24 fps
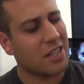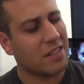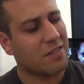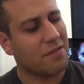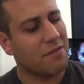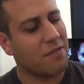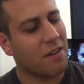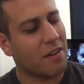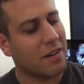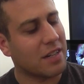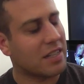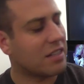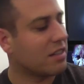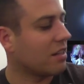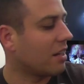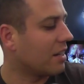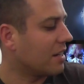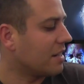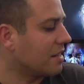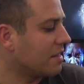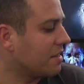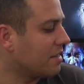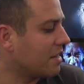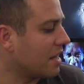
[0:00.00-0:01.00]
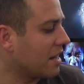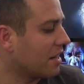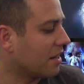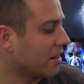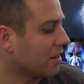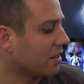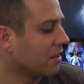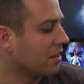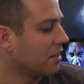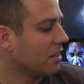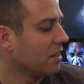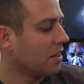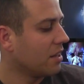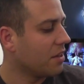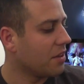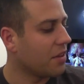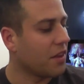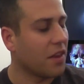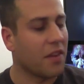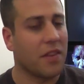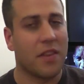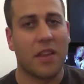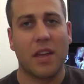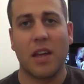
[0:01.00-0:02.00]
is very slightly thinner
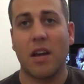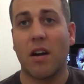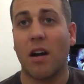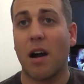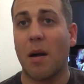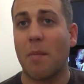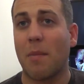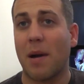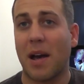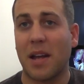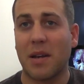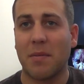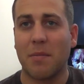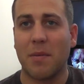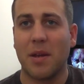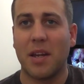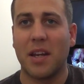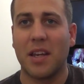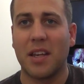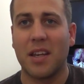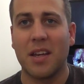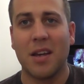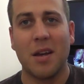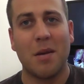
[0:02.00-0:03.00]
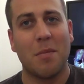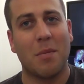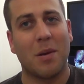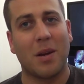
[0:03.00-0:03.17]
than the iPad mini,